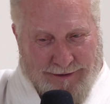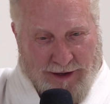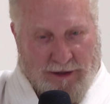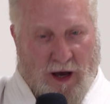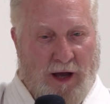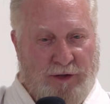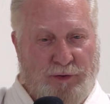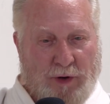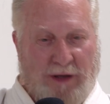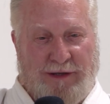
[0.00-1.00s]
And I
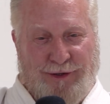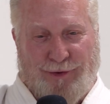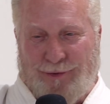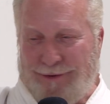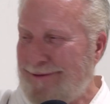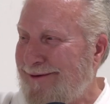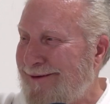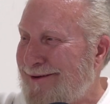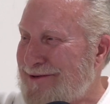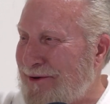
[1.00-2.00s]
do Aikido.
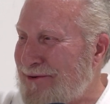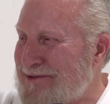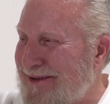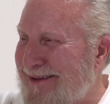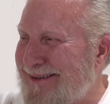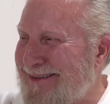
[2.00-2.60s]
So it was